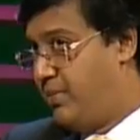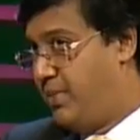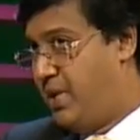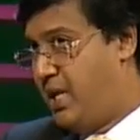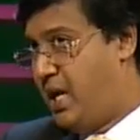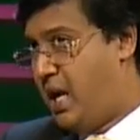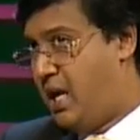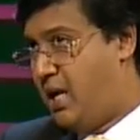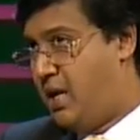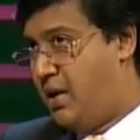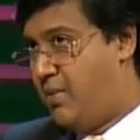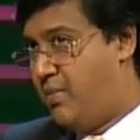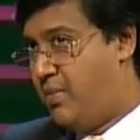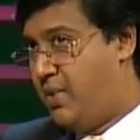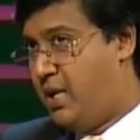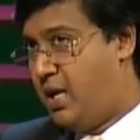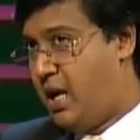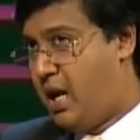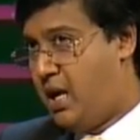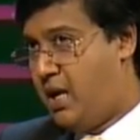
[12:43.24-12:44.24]
We had
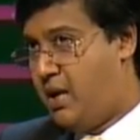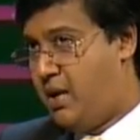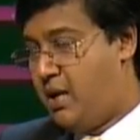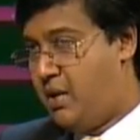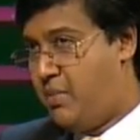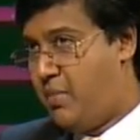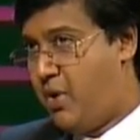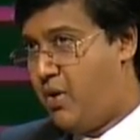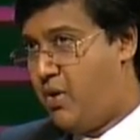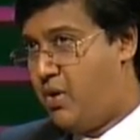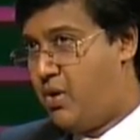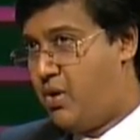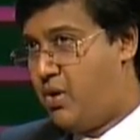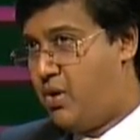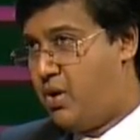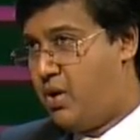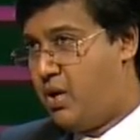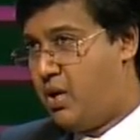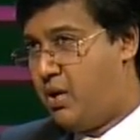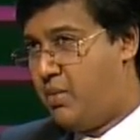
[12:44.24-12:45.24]
about
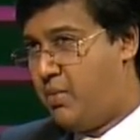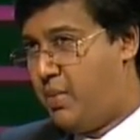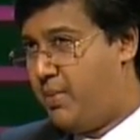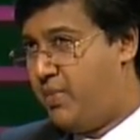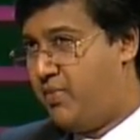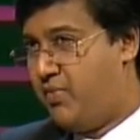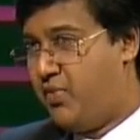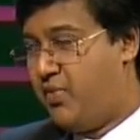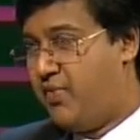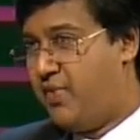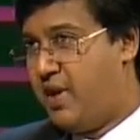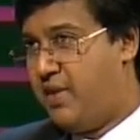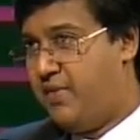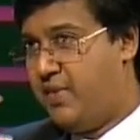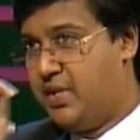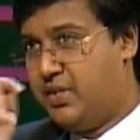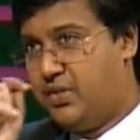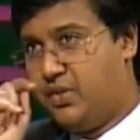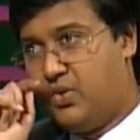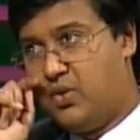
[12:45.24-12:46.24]
maybe 4 or 5
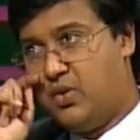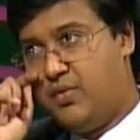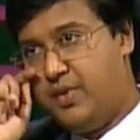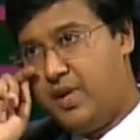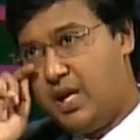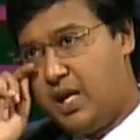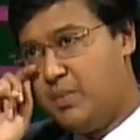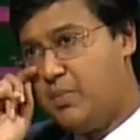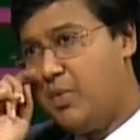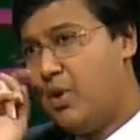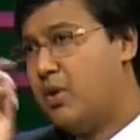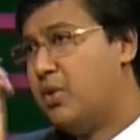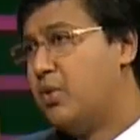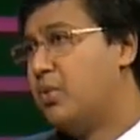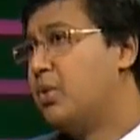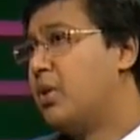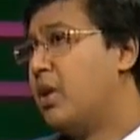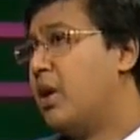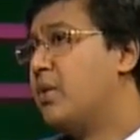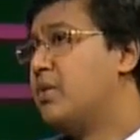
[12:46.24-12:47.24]
years ago, we had about
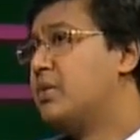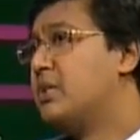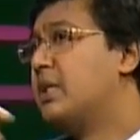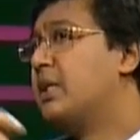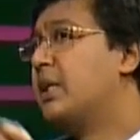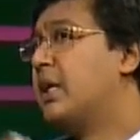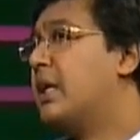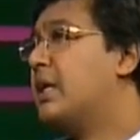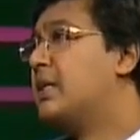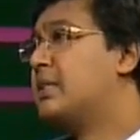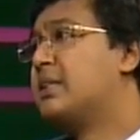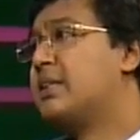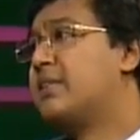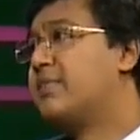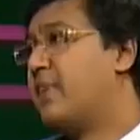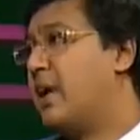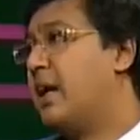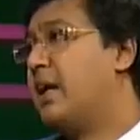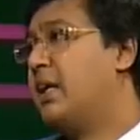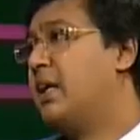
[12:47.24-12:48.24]
2,000 cases
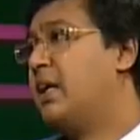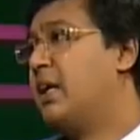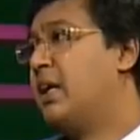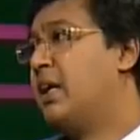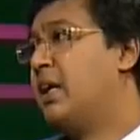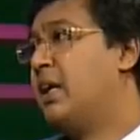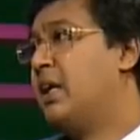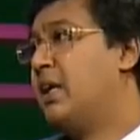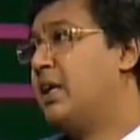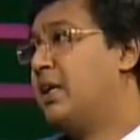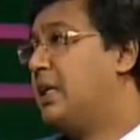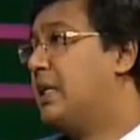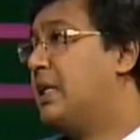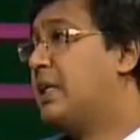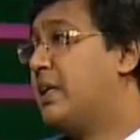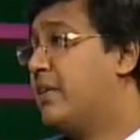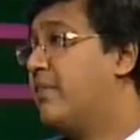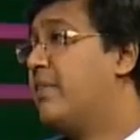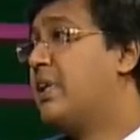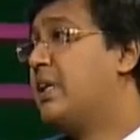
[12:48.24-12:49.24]
filed in
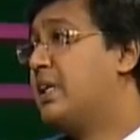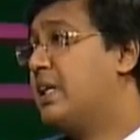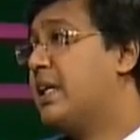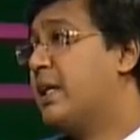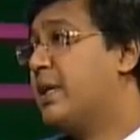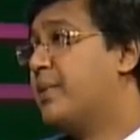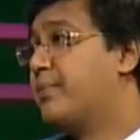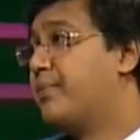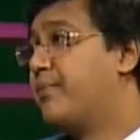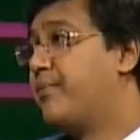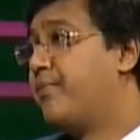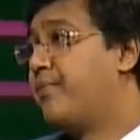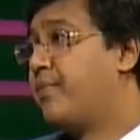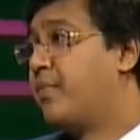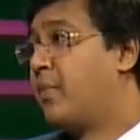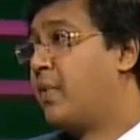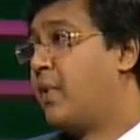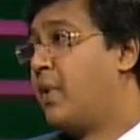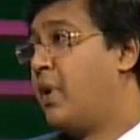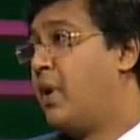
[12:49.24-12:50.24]
a given year.
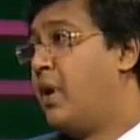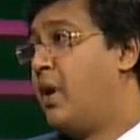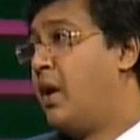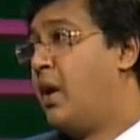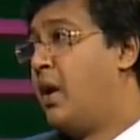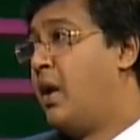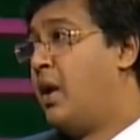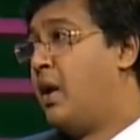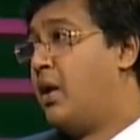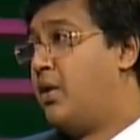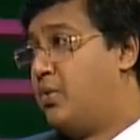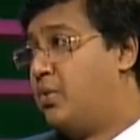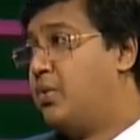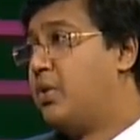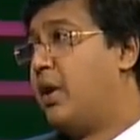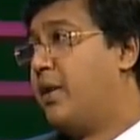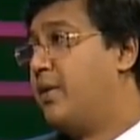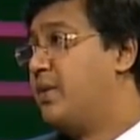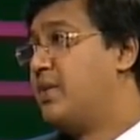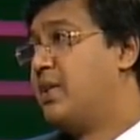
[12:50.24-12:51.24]

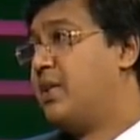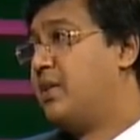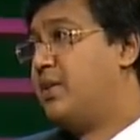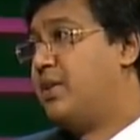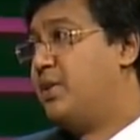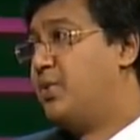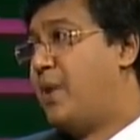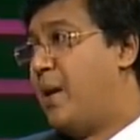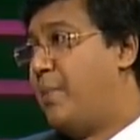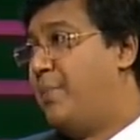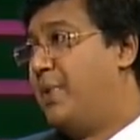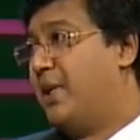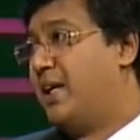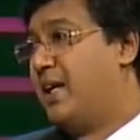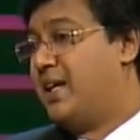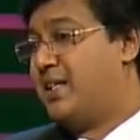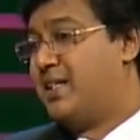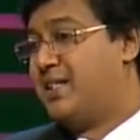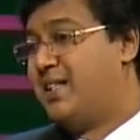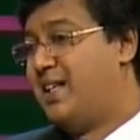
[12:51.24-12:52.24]
2,000 new
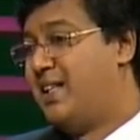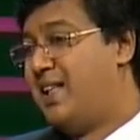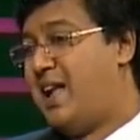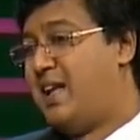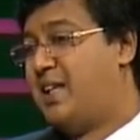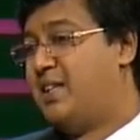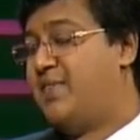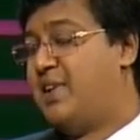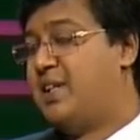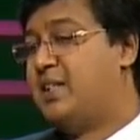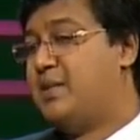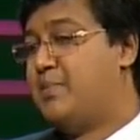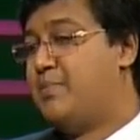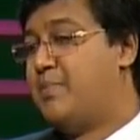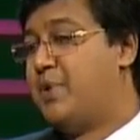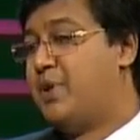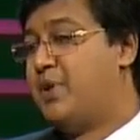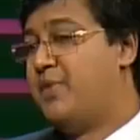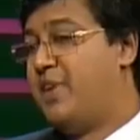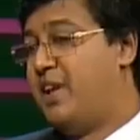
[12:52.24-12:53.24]
applications, and that is very
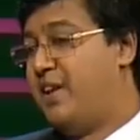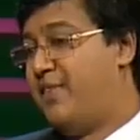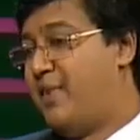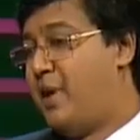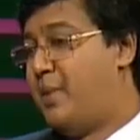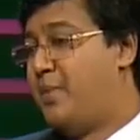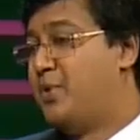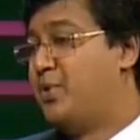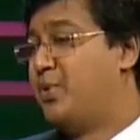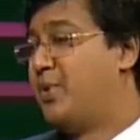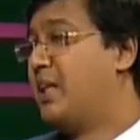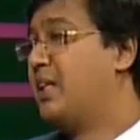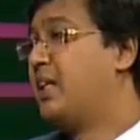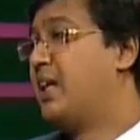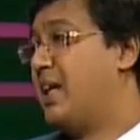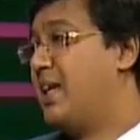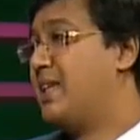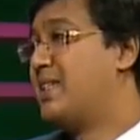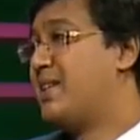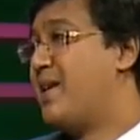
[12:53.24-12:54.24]
simple to verify. You look at the
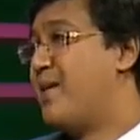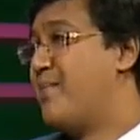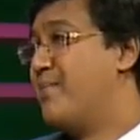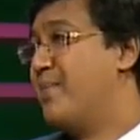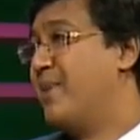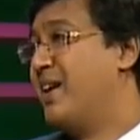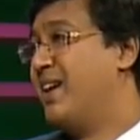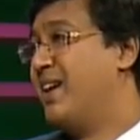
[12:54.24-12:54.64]
case number.